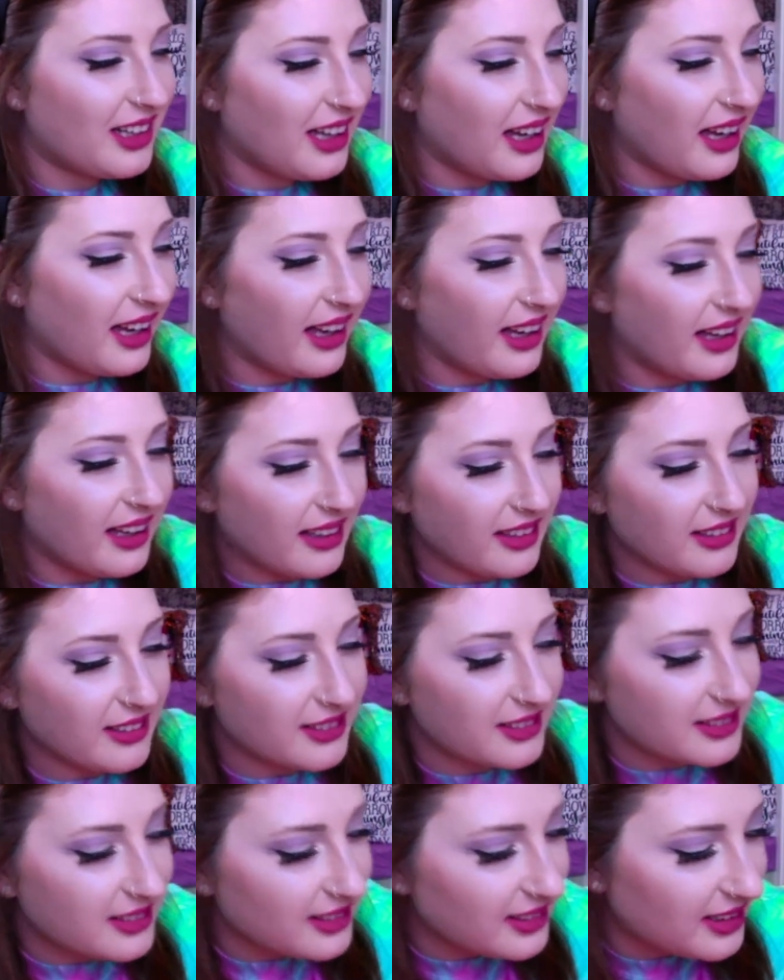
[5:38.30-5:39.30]
Okay, I don't.
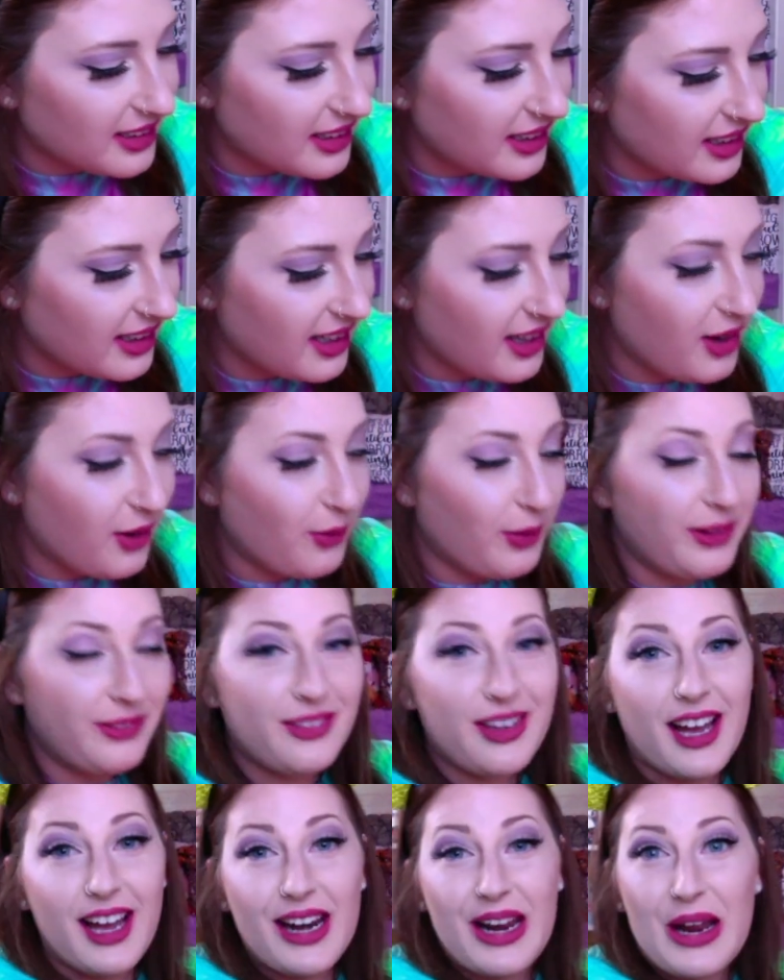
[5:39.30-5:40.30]
We've
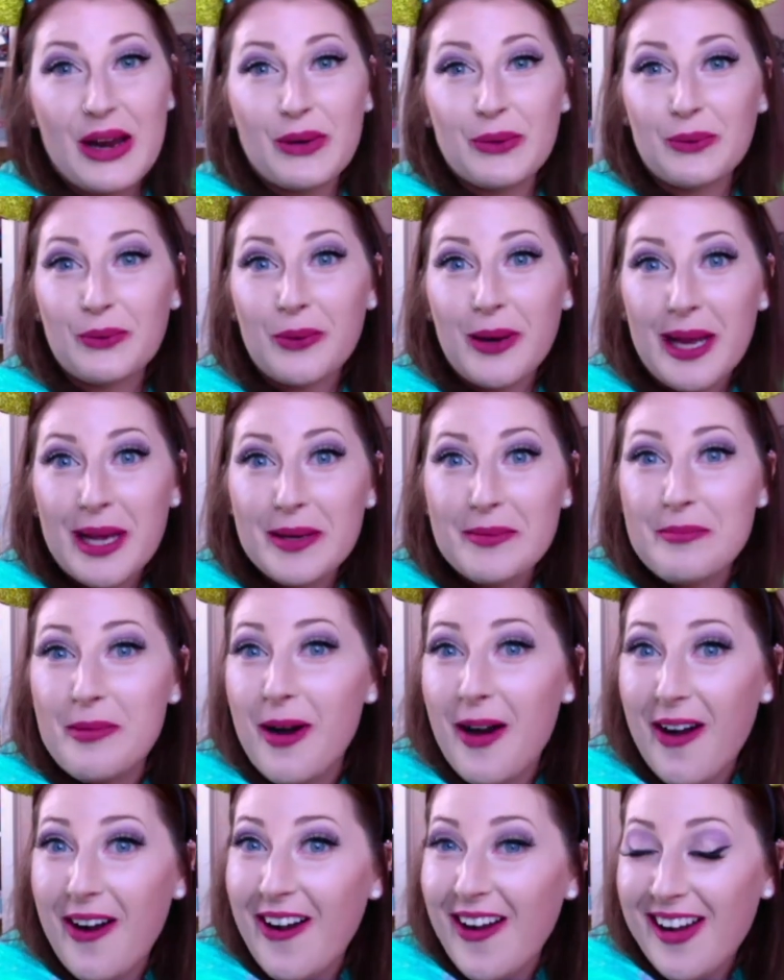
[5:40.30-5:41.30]
got a red
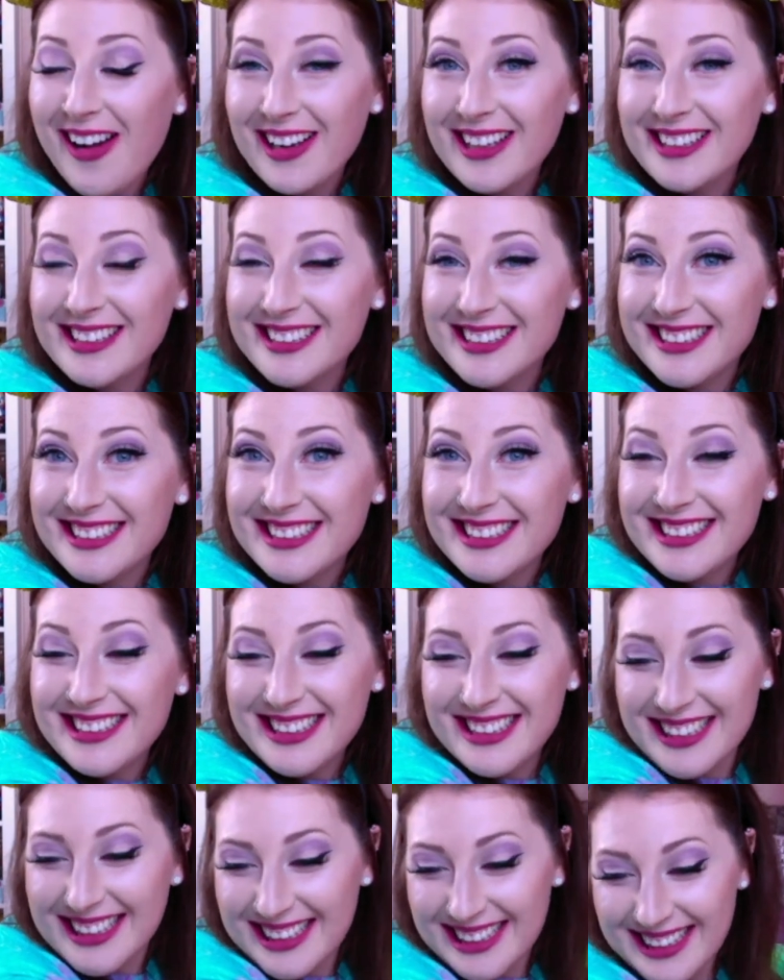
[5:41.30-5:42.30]
box.
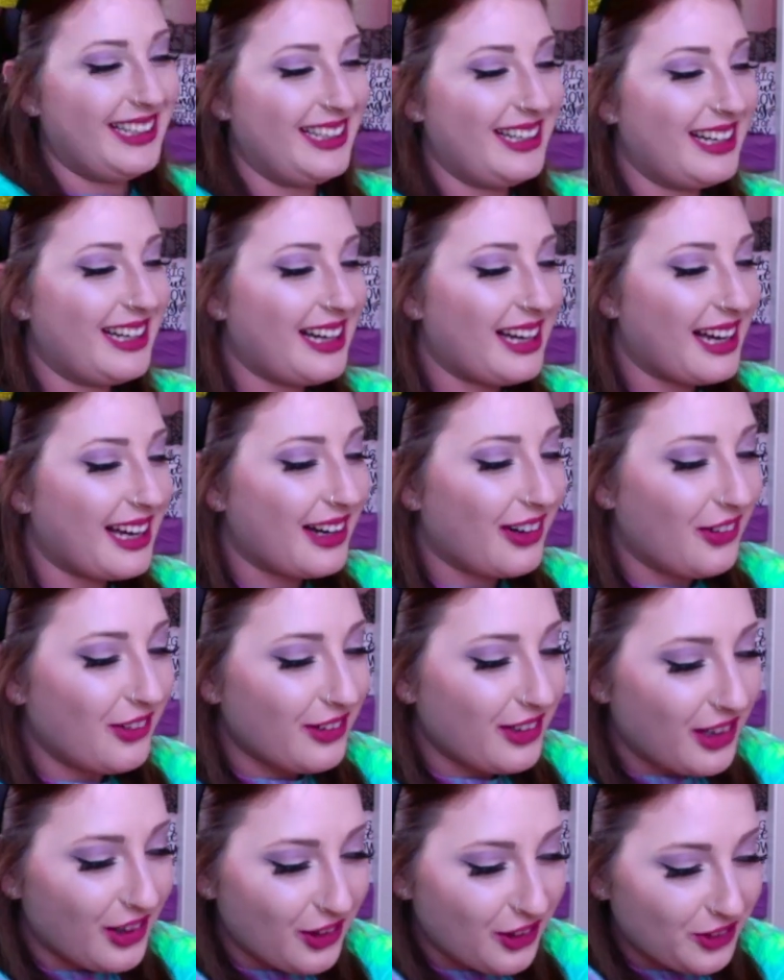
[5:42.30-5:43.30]
I
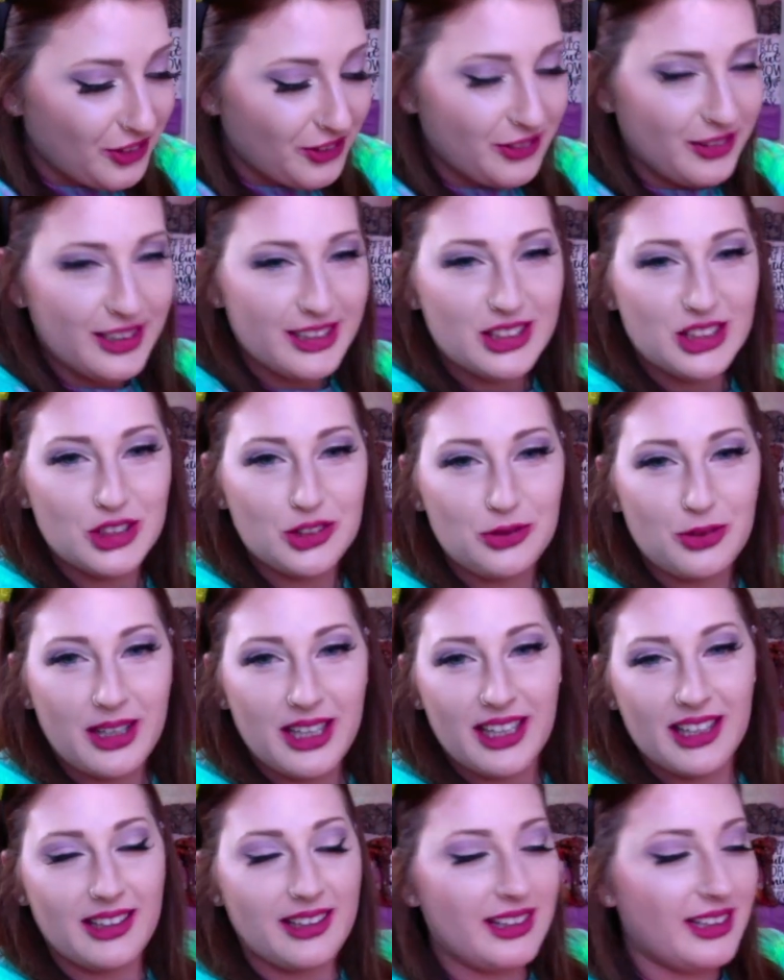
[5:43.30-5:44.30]
don't know which
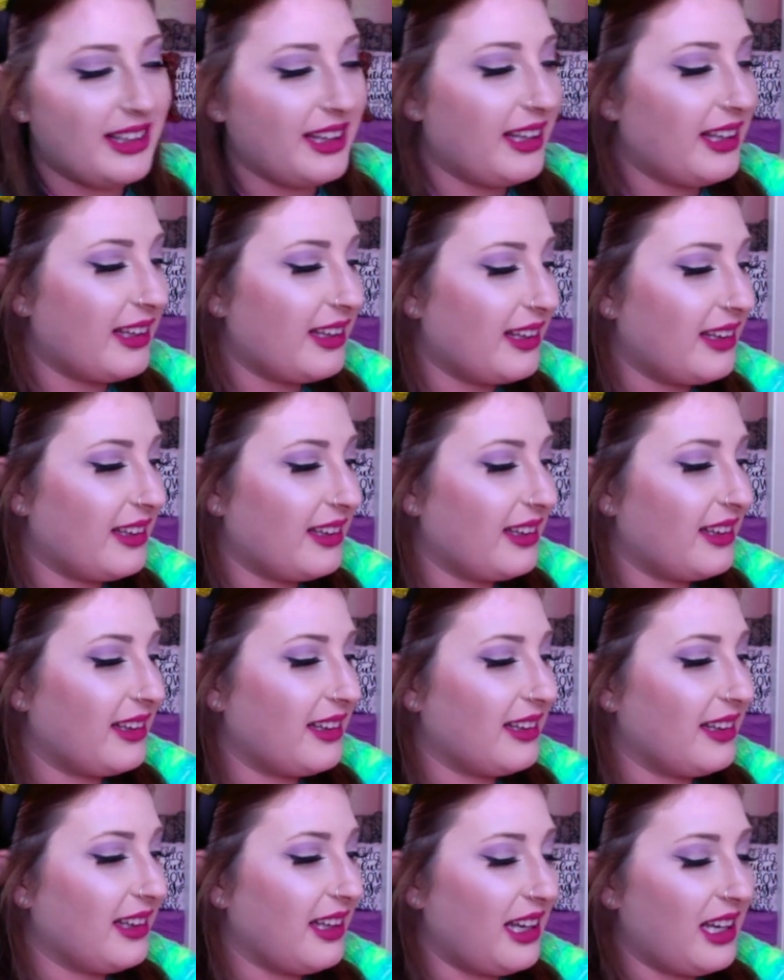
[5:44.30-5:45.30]
way the
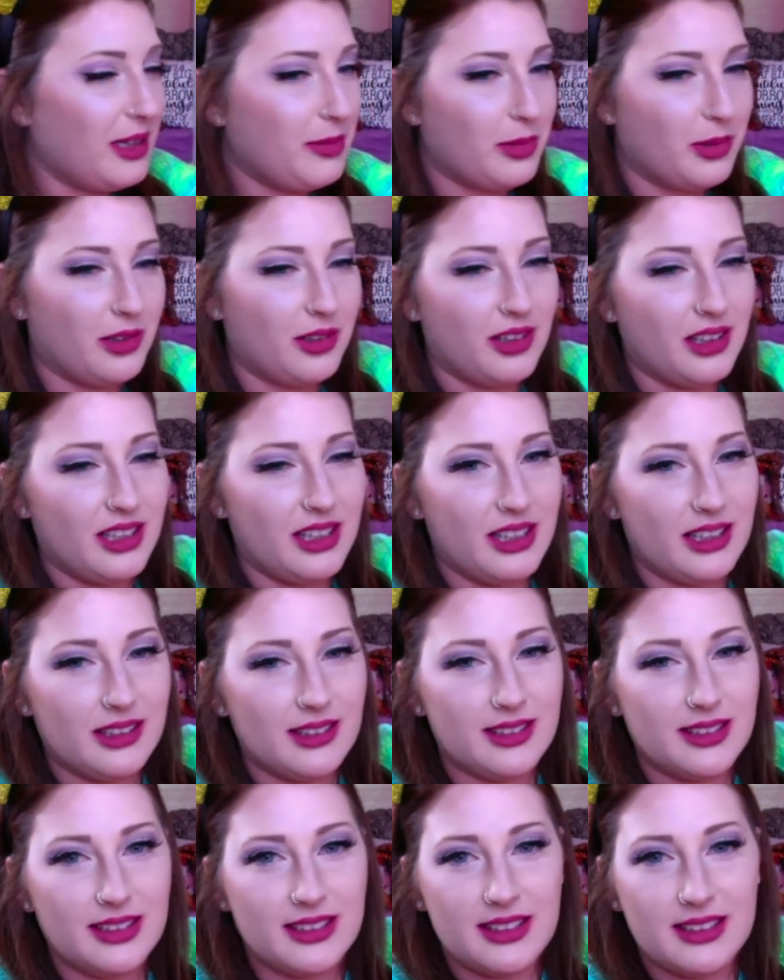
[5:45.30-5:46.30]
label
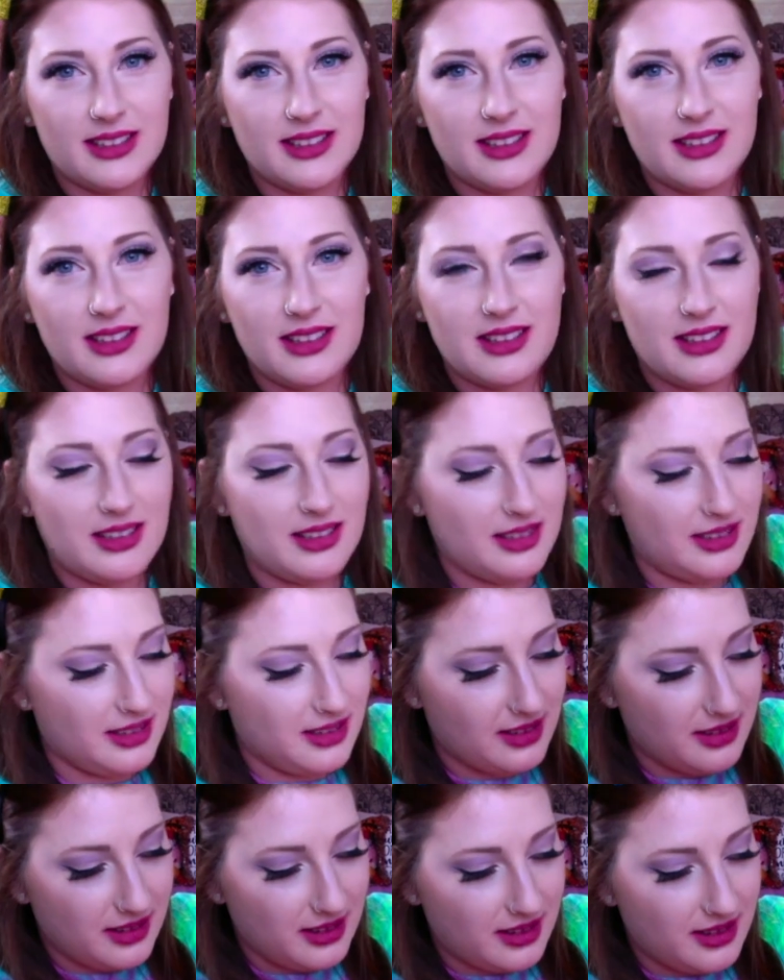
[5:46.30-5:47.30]
is.
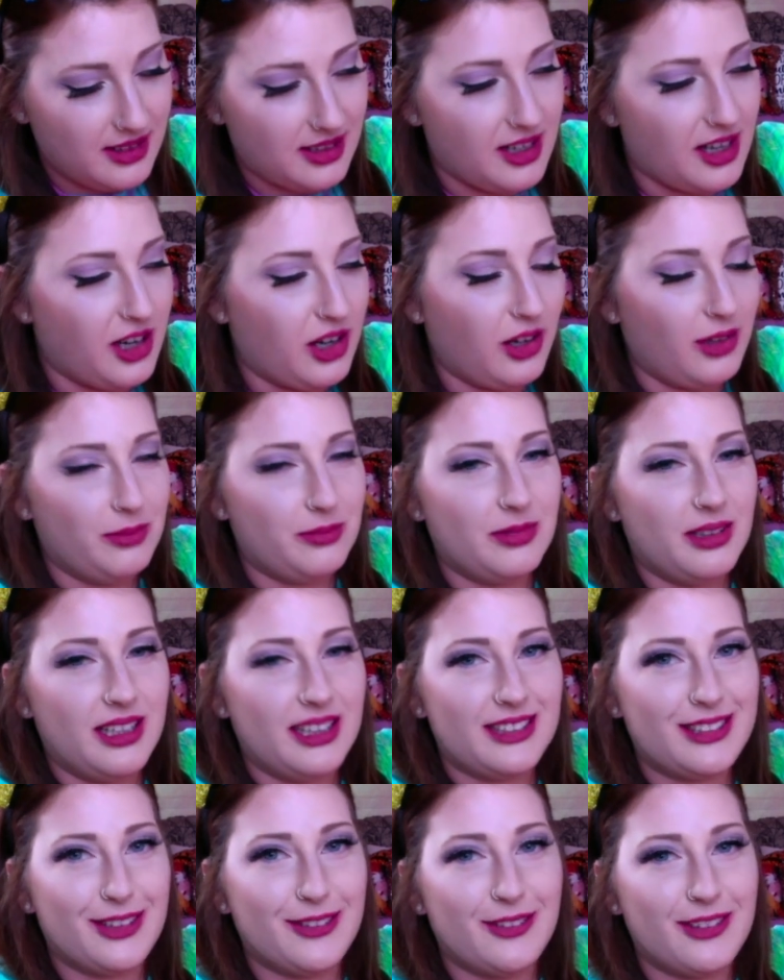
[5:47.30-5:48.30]
Oh,
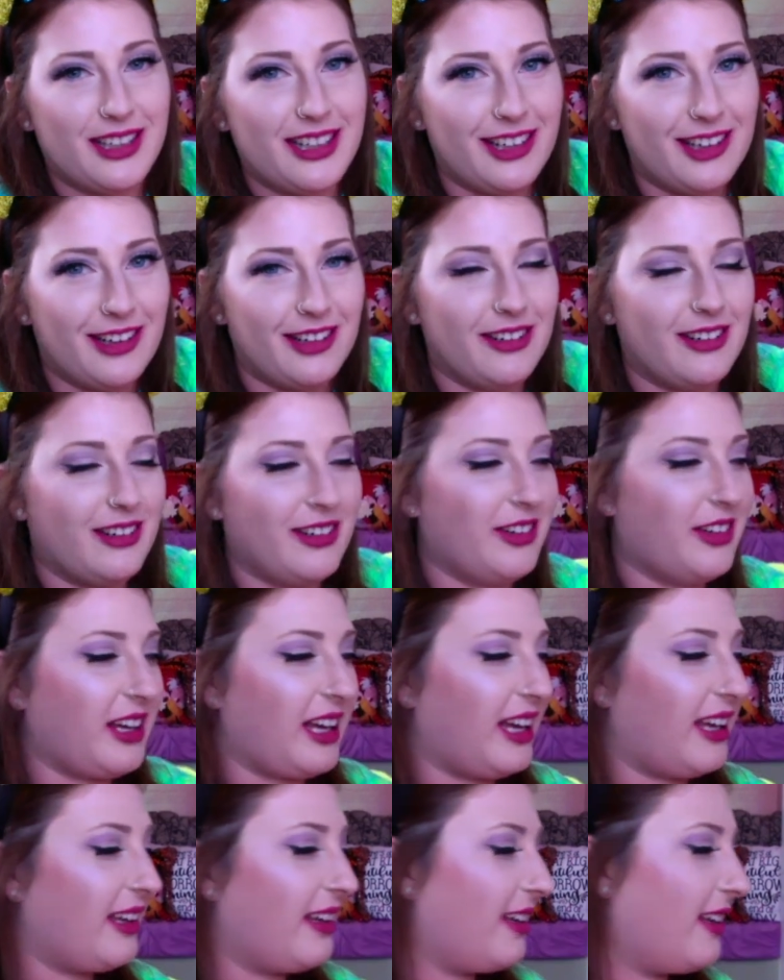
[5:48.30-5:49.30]
it's over here. Okay.